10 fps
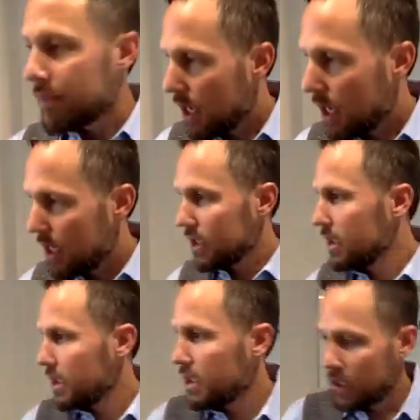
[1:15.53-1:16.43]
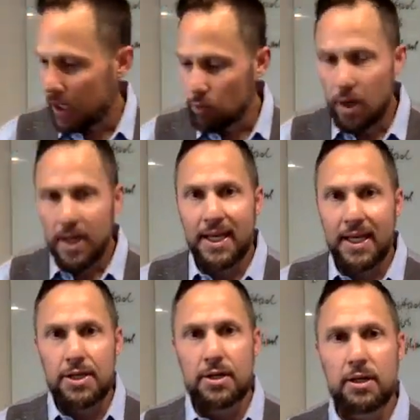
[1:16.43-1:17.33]
And I want to get
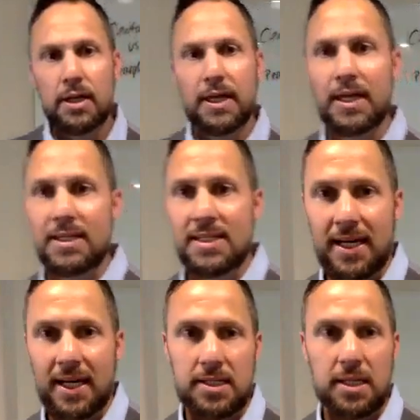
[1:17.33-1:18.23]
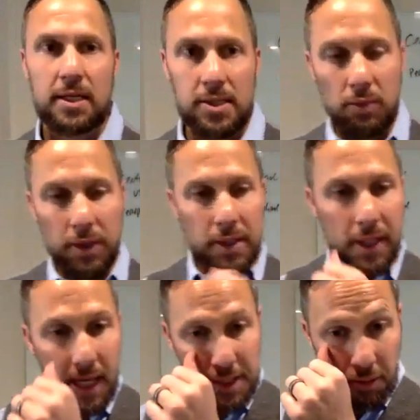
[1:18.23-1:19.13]
your insights on it. So, what you
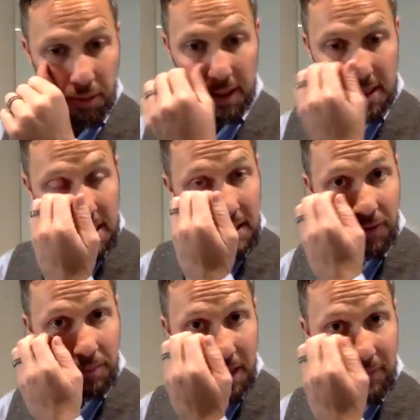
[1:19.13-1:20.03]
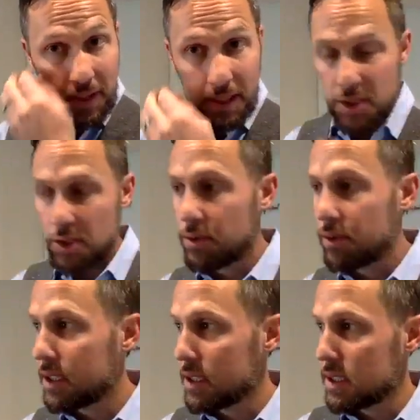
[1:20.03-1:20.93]
guys are going to see from me very soon
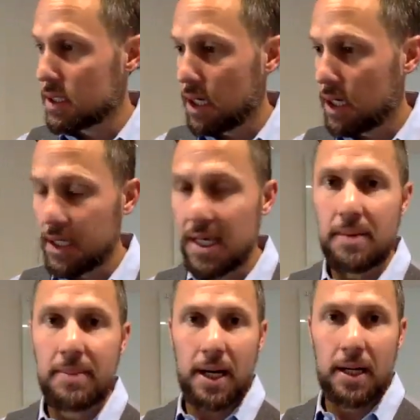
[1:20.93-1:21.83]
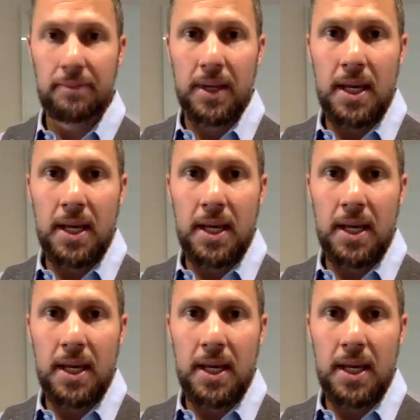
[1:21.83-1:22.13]
is an email.